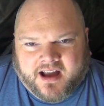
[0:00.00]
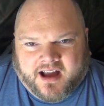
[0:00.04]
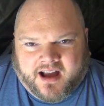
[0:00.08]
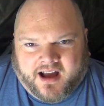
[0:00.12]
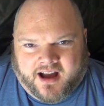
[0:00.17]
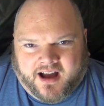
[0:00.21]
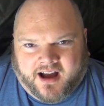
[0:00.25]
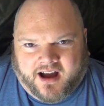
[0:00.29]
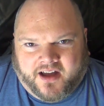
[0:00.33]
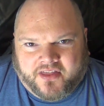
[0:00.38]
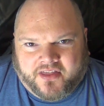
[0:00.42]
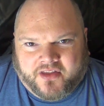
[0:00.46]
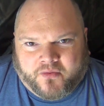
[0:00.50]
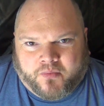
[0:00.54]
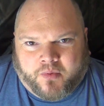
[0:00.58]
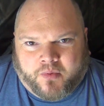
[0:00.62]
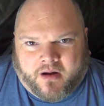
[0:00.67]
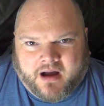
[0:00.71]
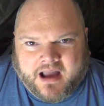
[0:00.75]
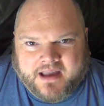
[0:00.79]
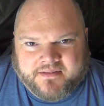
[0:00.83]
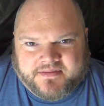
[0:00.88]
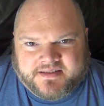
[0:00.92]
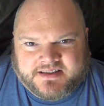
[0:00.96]
uh, the
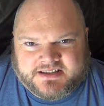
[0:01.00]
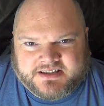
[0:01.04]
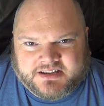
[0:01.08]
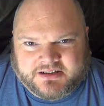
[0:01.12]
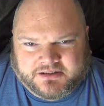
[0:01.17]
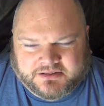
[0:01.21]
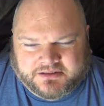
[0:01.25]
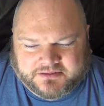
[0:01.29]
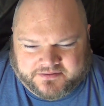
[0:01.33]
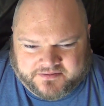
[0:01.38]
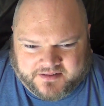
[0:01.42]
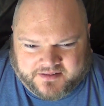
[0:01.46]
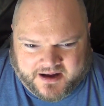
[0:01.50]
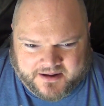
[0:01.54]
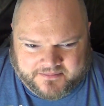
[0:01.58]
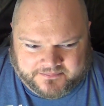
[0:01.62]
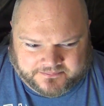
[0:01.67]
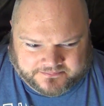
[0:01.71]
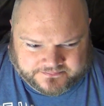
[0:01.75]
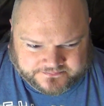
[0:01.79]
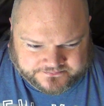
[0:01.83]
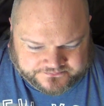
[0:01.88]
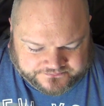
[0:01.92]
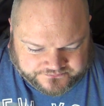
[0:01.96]
wife's sort of
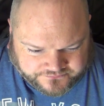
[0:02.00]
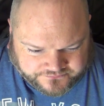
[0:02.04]
um,